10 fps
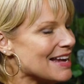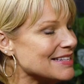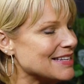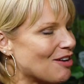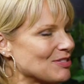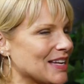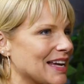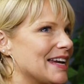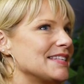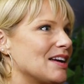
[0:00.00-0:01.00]
it sounds like
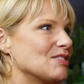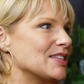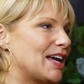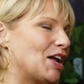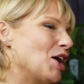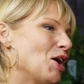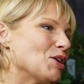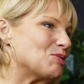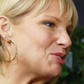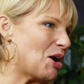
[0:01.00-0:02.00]
it. It sounds like it.
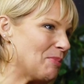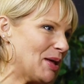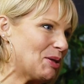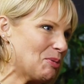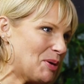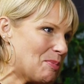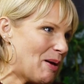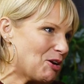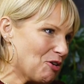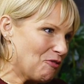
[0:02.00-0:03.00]
So tell me a little bit
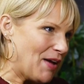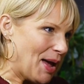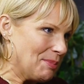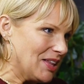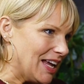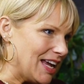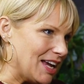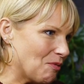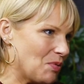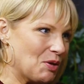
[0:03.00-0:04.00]
about your
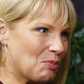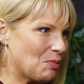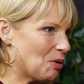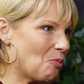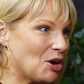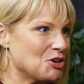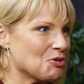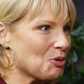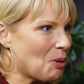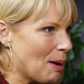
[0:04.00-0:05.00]
family, the one you
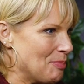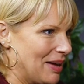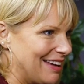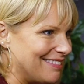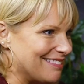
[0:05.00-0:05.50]
grew up in.